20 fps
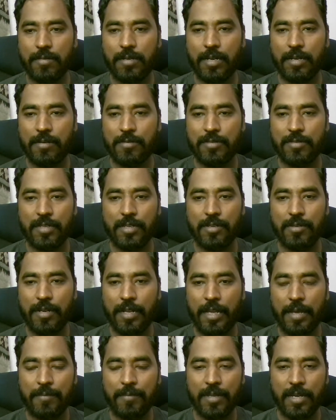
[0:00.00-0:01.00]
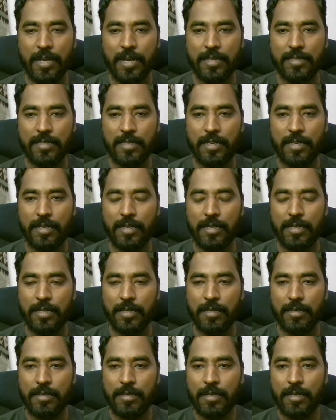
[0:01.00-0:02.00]
I don't see your name there. I see
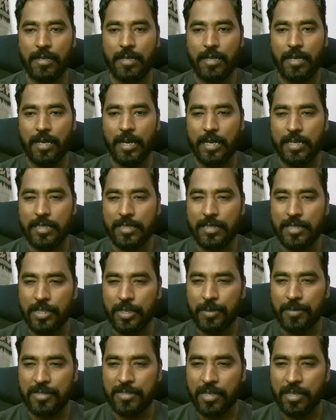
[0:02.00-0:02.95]
Indian. ISTQB